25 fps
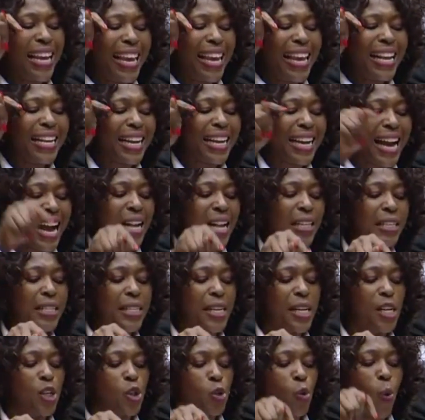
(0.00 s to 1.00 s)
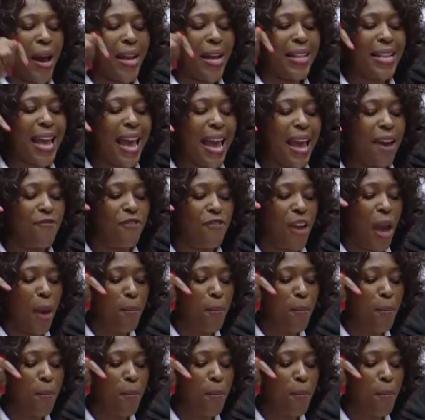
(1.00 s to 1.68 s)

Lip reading: in countries where they have